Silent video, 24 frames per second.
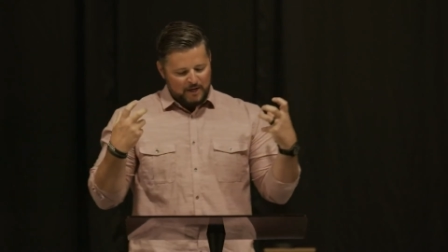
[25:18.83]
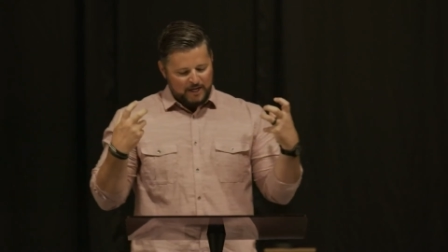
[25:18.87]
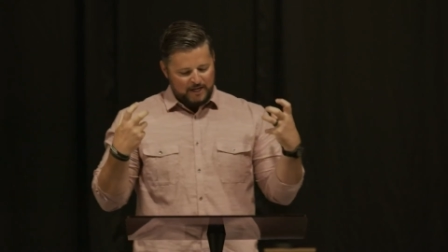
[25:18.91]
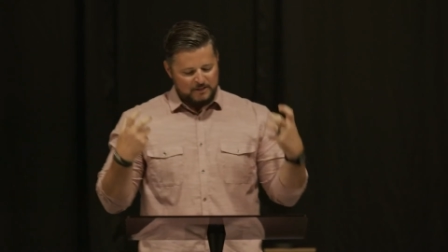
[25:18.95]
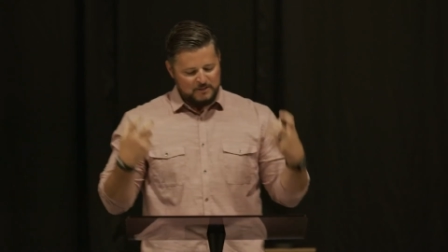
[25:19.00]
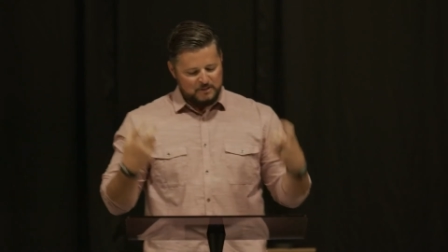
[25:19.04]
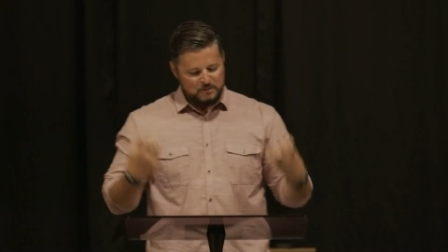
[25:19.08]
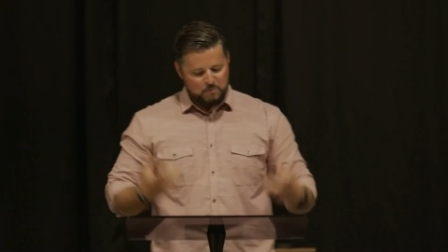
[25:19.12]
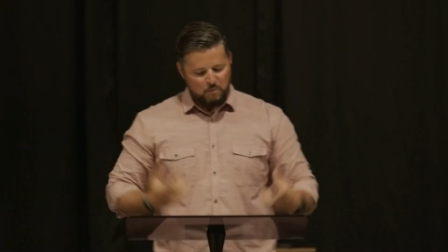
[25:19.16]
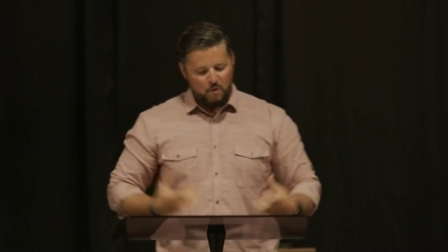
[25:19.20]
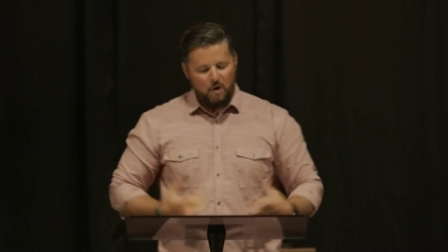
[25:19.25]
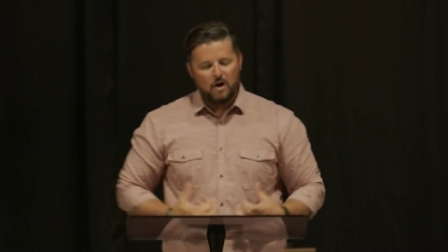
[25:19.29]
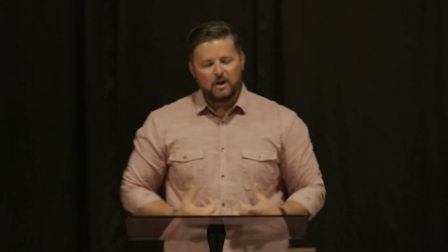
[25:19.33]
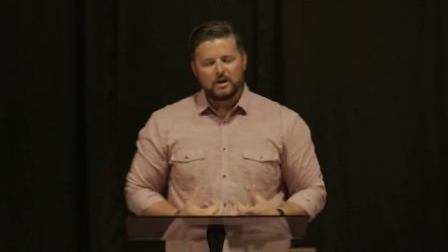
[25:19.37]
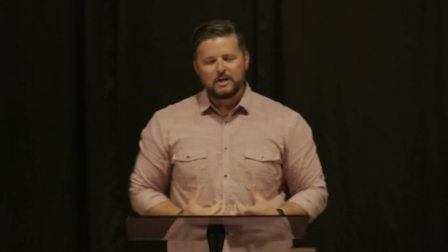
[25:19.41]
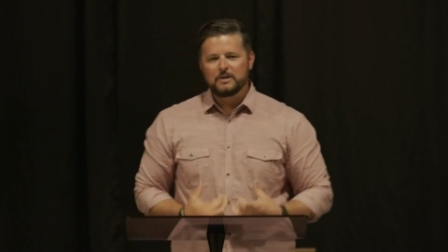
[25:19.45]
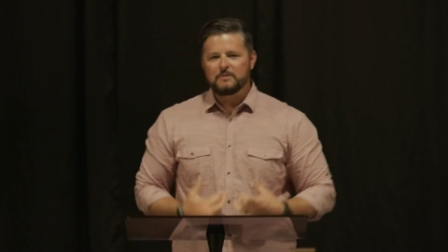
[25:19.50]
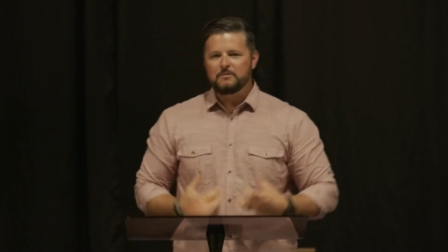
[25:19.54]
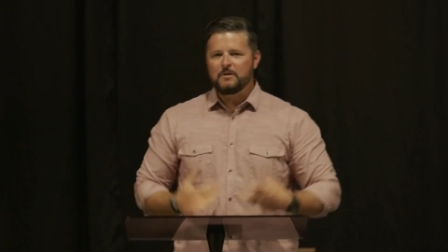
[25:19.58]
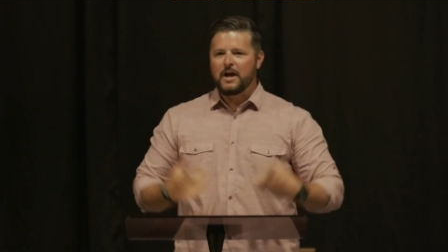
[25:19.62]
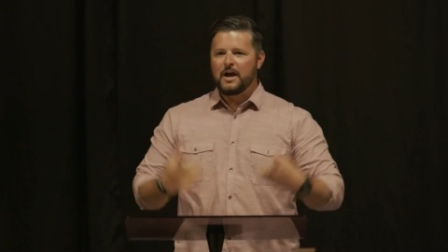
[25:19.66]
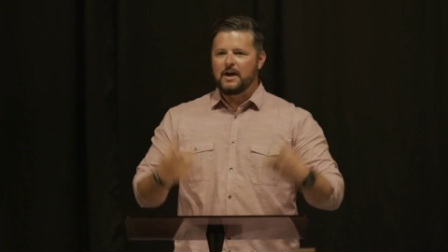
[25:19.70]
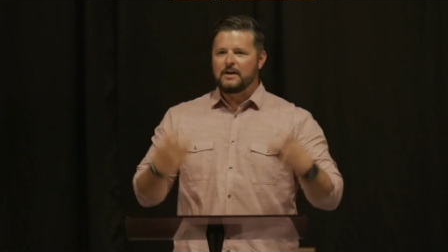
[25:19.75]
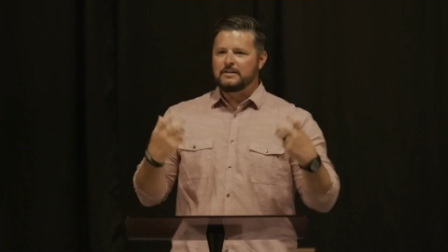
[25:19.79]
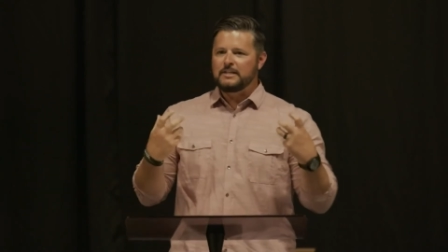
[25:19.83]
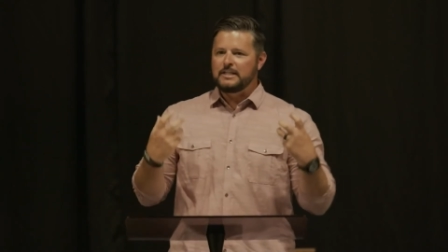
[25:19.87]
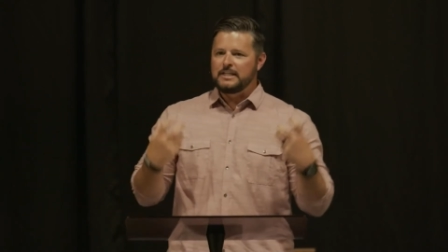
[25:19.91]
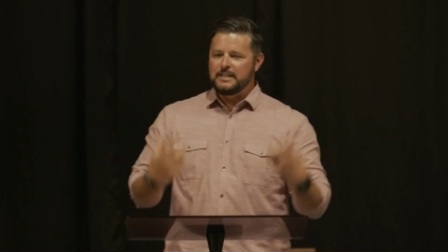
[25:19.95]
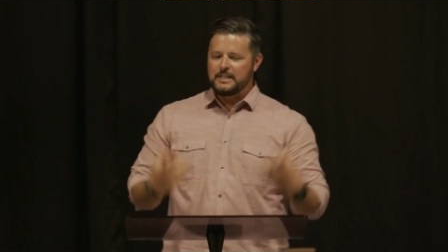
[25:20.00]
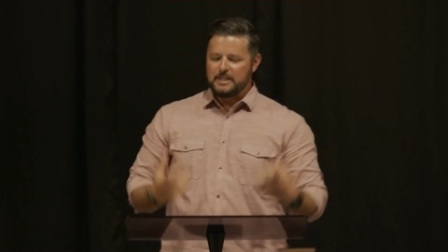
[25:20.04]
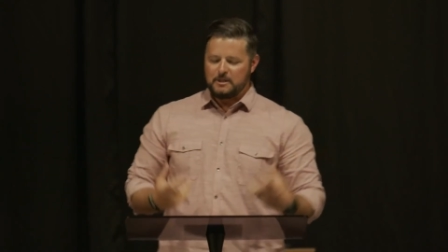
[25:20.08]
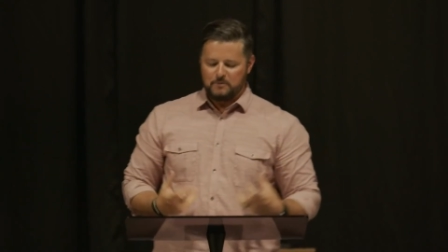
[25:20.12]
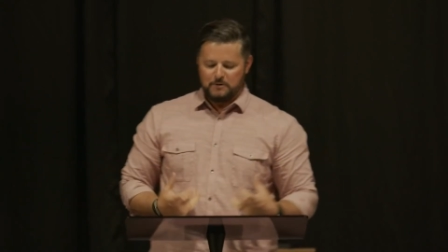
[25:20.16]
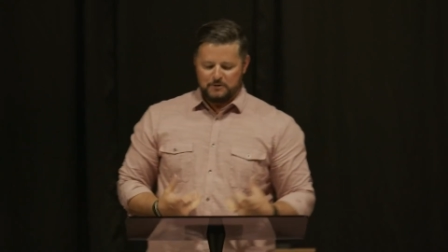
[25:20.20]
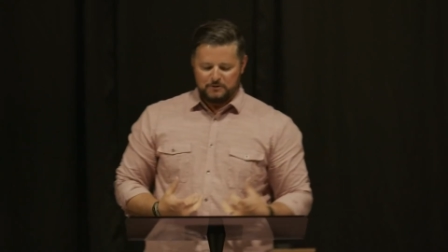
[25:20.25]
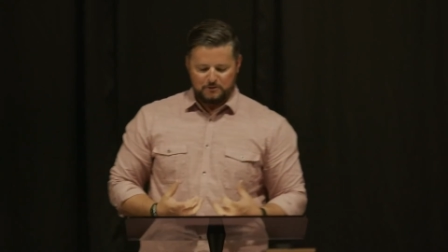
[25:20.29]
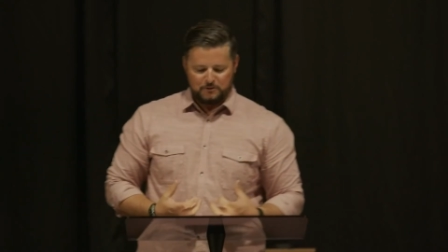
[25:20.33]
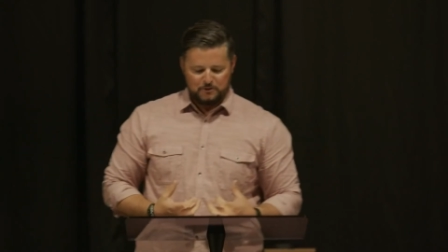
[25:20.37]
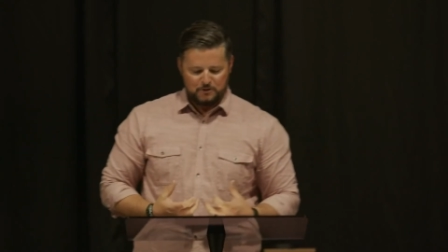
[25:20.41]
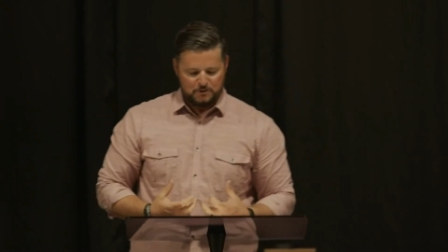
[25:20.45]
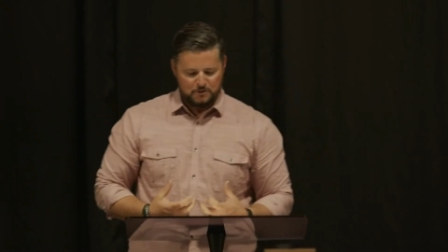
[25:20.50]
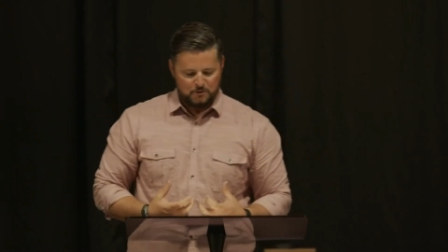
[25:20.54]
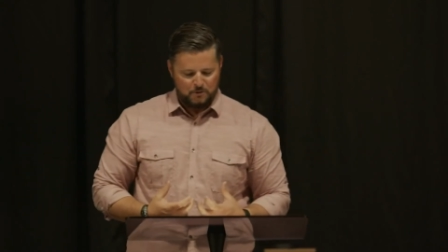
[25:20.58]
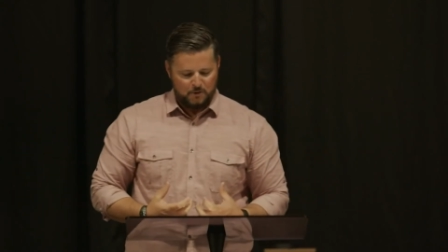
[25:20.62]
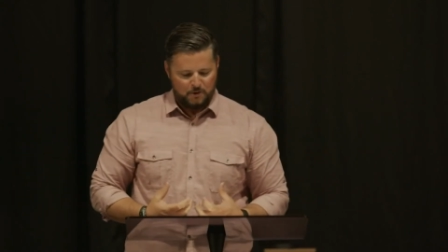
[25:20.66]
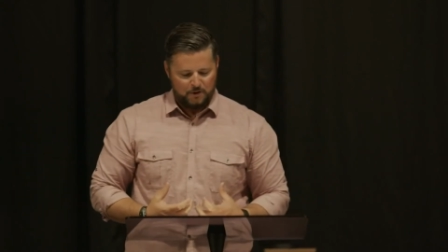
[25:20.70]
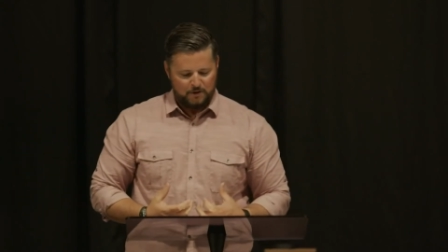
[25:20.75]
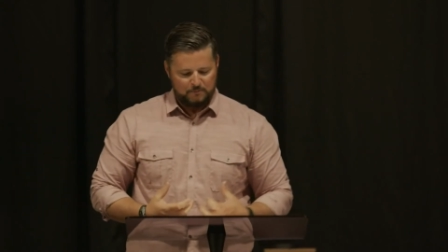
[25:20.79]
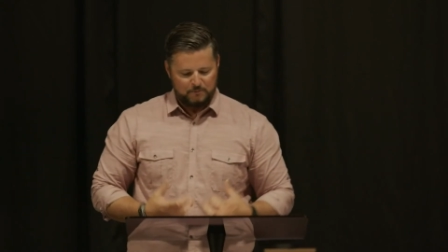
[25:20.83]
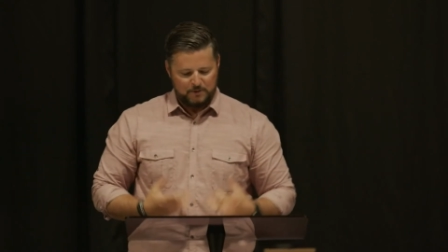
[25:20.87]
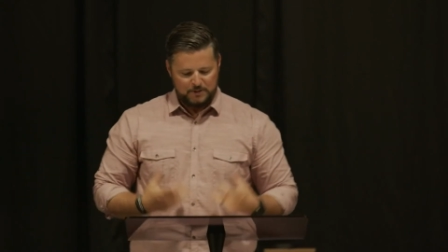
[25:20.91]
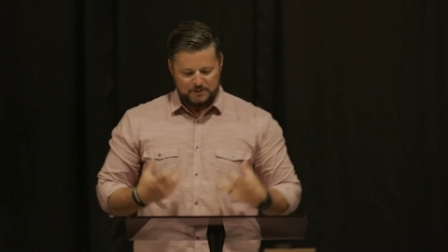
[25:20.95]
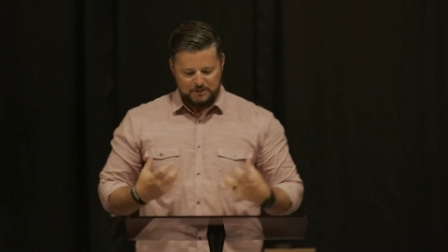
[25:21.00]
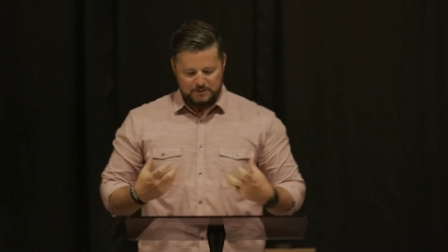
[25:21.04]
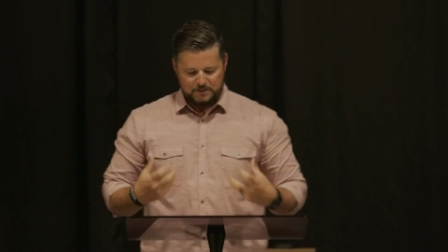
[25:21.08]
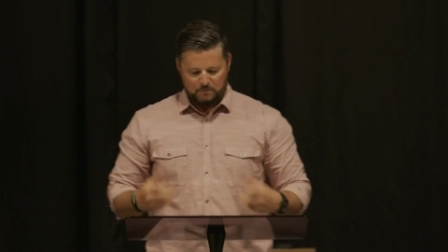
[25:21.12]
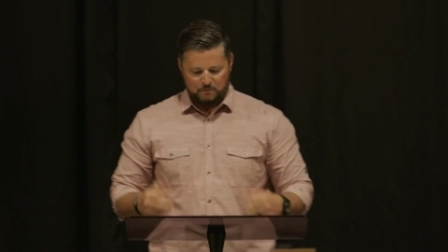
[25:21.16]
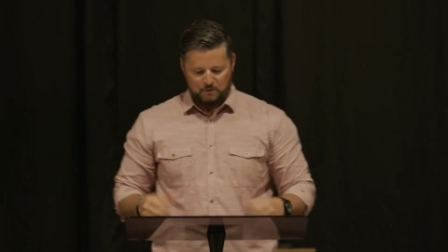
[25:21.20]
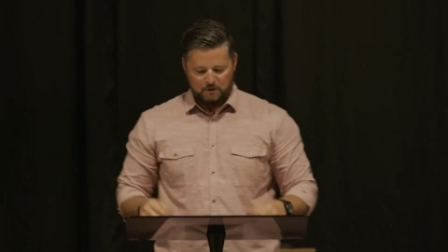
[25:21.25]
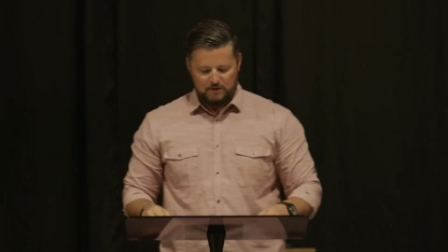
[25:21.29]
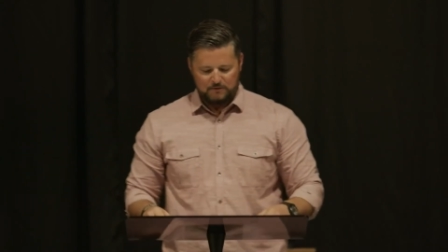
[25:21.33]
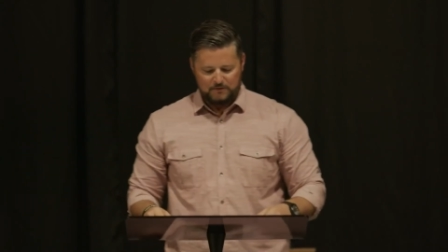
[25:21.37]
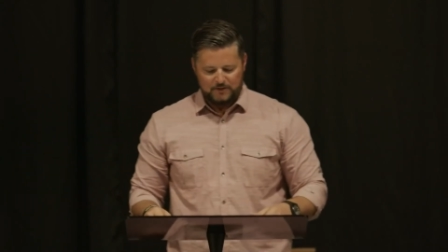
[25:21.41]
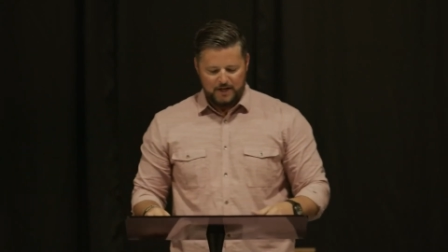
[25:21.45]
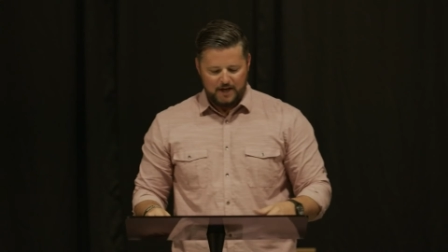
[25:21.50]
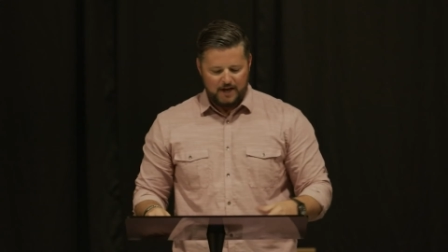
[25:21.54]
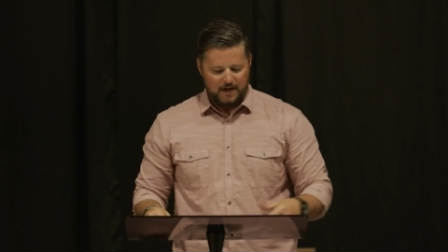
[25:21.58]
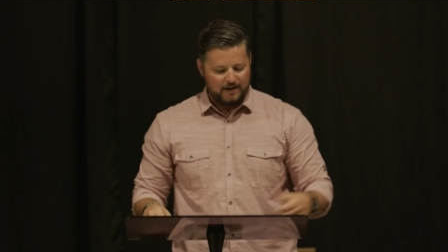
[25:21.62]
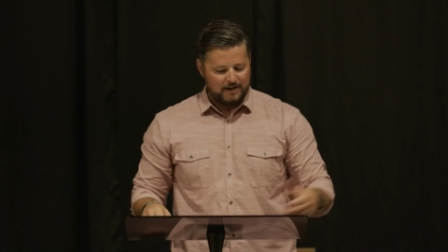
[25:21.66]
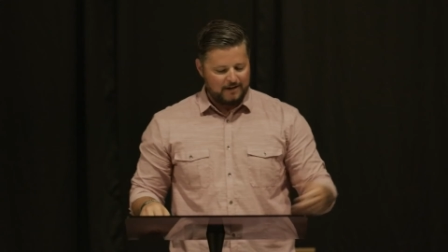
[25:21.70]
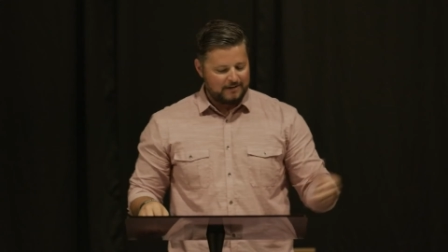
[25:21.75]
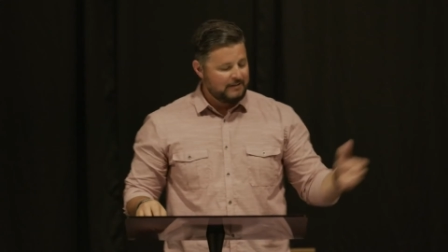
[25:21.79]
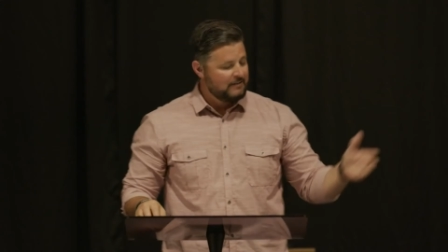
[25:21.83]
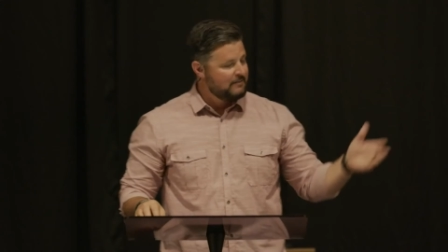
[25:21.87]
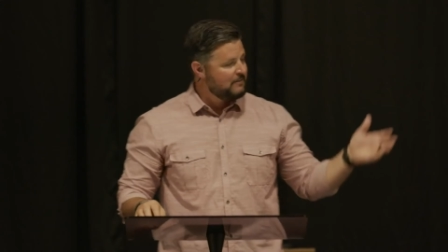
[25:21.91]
He's walking around leading with the sword, which is the word of God.